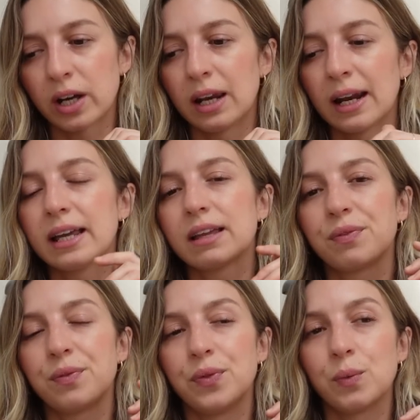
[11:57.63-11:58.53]
I like
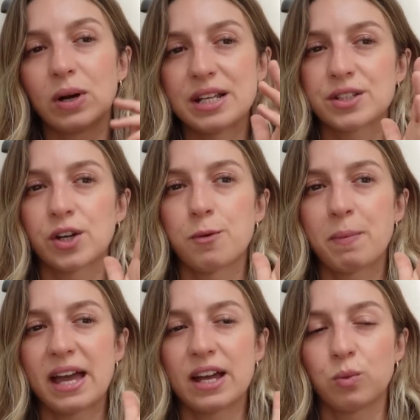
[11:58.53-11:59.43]
the waistcoat
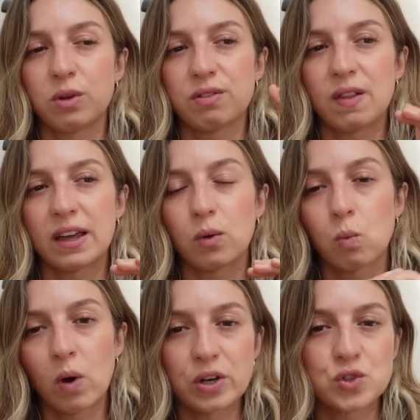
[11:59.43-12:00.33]
paired with like
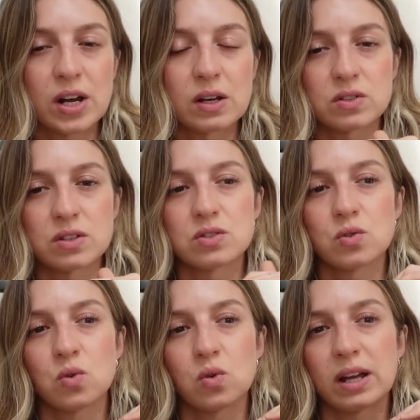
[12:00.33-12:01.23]
white trousers
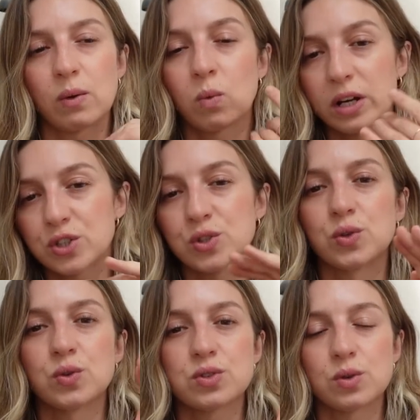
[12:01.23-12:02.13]
or like white
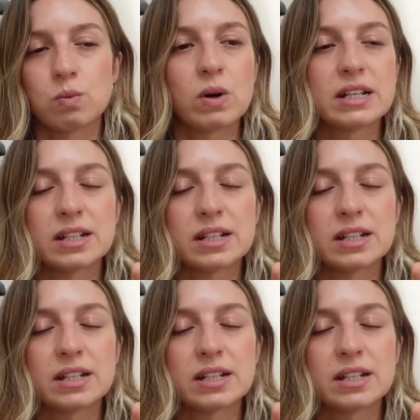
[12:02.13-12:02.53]
shorts or white